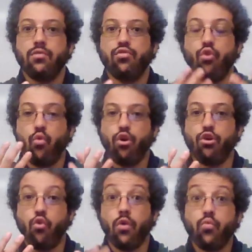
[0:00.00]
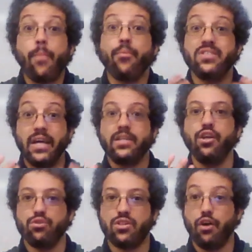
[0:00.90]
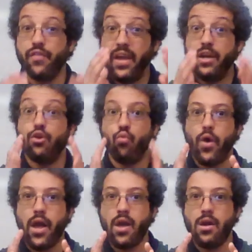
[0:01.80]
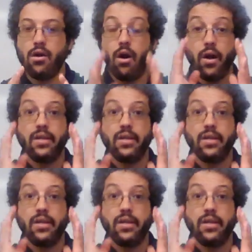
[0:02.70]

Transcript: the work or representing yourself in a way on